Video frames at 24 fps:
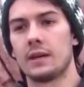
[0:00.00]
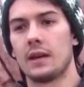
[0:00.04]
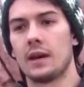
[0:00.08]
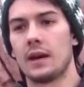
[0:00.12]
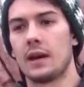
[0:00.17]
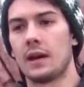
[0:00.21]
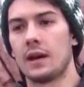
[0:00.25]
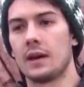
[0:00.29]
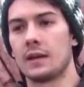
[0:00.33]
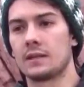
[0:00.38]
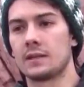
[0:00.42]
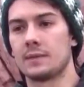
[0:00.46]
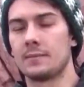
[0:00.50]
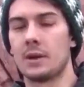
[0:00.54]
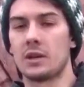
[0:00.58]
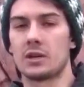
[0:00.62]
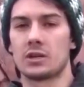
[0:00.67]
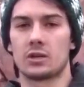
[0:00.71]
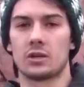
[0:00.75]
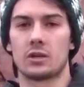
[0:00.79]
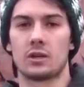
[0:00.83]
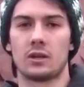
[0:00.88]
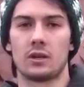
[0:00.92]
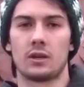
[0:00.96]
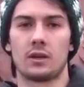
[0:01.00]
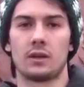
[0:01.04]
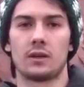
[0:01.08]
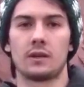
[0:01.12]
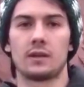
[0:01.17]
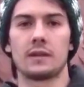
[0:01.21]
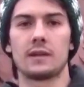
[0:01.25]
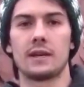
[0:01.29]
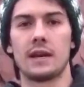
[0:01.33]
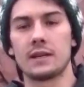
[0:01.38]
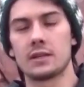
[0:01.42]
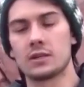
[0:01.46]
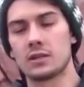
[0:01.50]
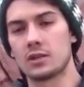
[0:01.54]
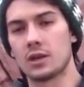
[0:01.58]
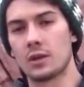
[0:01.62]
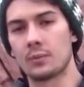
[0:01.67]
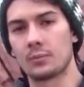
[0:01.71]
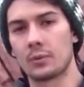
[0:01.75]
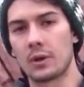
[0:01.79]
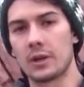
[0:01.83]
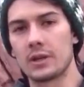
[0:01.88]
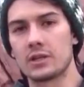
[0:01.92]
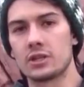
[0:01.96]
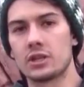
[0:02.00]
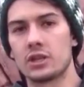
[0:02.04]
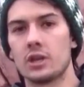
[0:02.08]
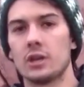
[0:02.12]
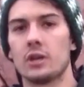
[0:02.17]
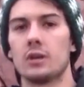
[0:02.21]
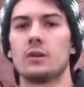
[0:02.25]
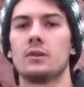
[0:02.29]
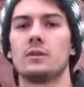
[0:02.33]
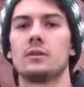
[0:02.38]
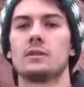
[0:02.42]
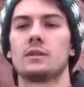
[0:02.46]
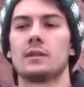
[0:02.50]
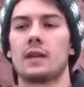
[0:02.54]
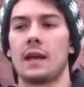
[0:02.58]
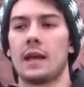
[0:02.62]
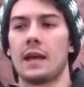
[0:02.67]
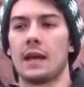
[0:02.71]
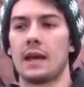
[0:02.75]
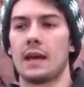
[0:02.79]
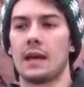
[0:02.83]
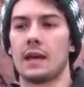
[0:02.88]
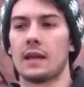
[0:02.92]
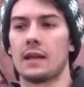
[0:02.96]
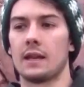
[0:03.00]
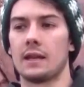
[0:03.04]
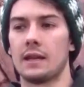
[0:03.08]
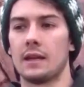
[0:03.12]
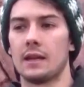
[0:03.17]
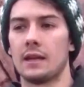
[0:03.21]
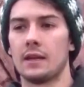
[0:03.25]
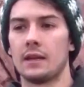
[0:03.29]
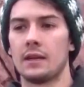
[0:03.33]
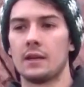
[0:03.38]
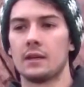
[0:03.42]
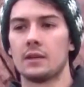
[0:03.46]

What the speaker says: to measure the isotope ratios and